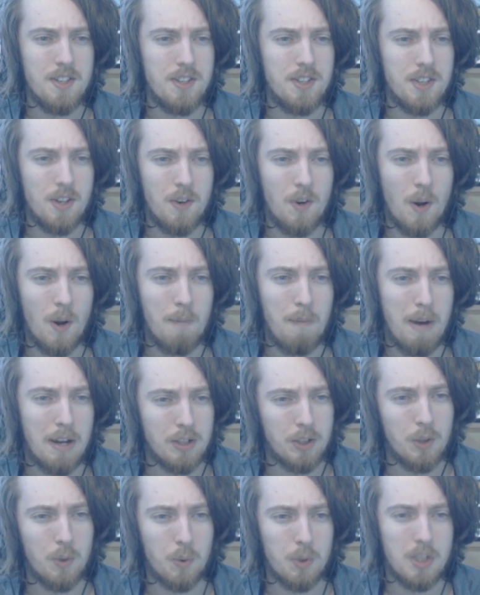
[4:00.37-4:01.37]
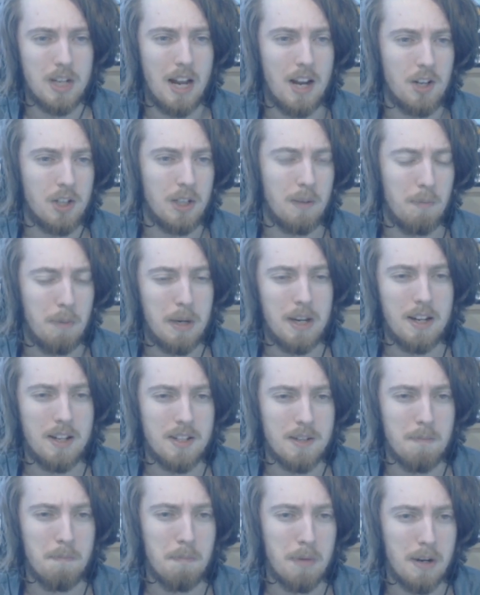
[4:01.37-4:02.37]
to non-magical slashing,
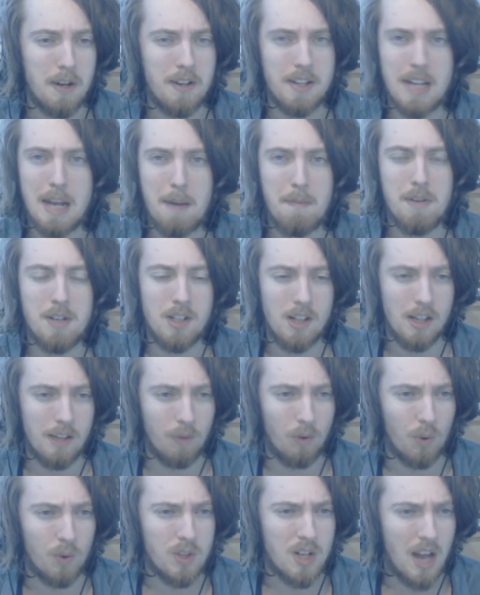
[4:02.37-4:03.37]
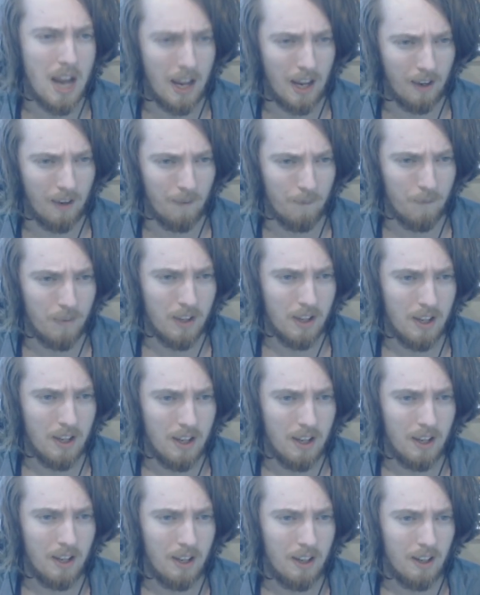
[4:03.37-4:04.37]
pierce, and blunt damage at level 10.
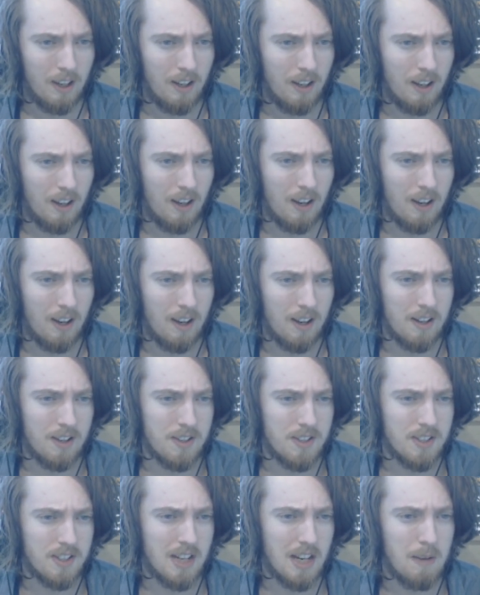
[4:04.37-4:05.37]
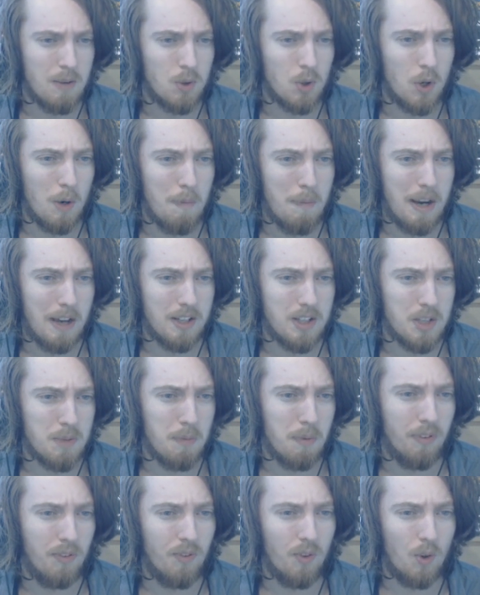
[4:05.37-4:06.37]
Same drawbacks as
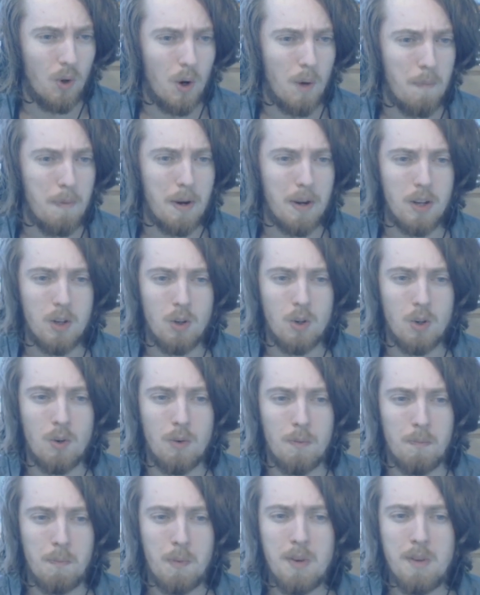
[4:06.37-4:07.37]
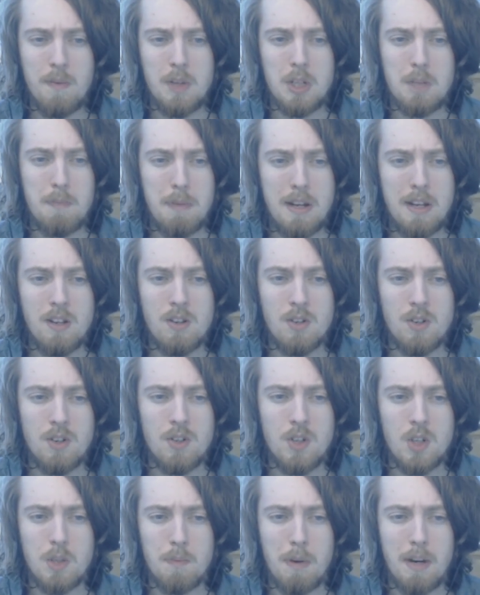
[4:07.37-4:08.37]
before, but your movement speed is
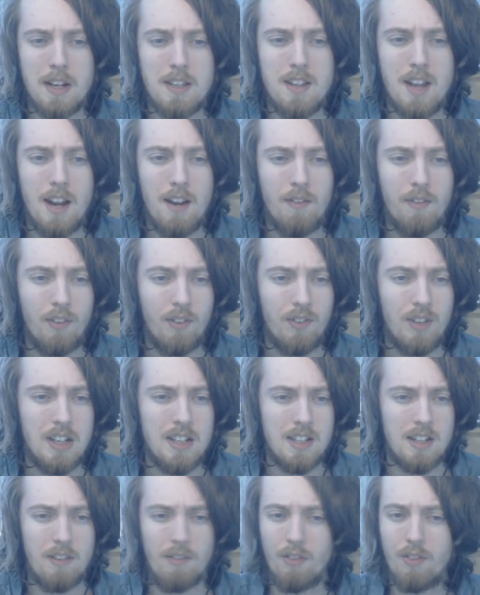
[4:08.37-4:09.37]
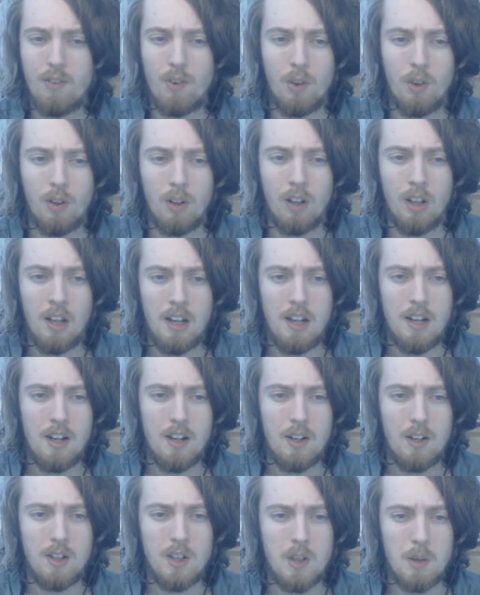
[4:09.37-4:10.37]
reduced by 10 feet in full
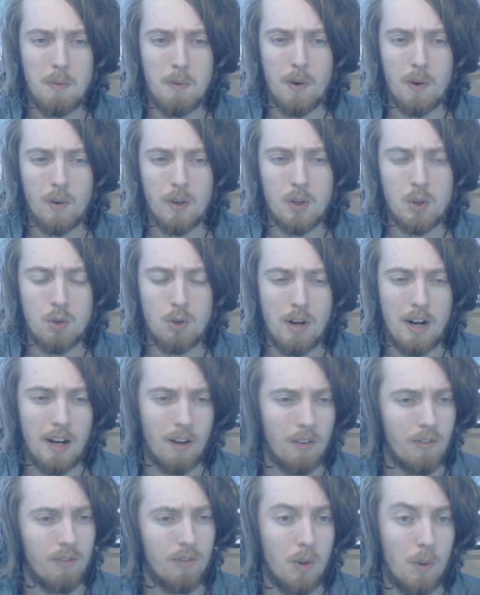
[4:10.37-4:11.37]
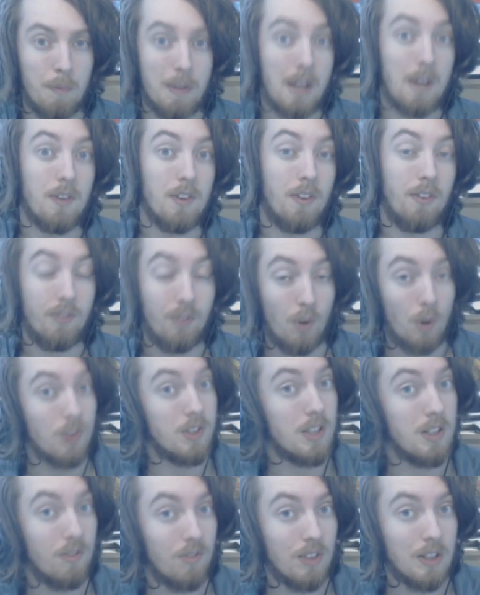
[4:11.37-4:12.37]
humanoid dragon form, down to
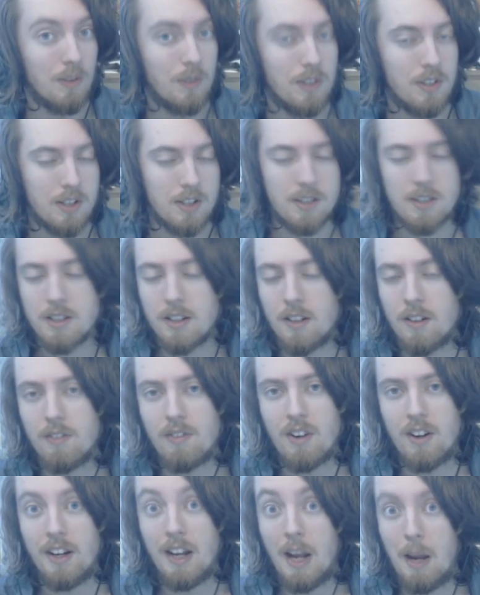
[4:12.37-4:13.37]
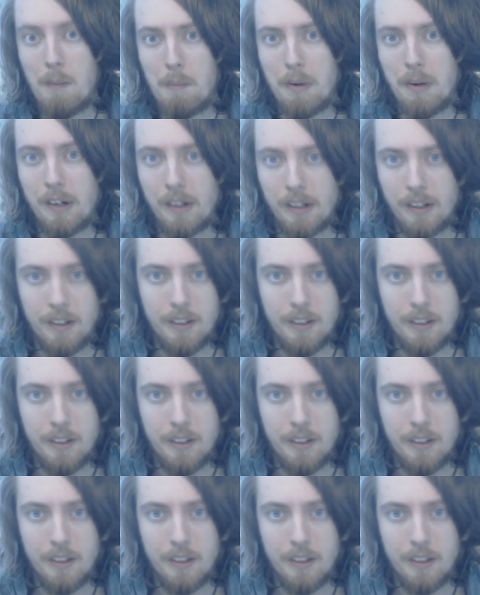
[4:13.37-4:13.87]
40 feet, which is, very hampering.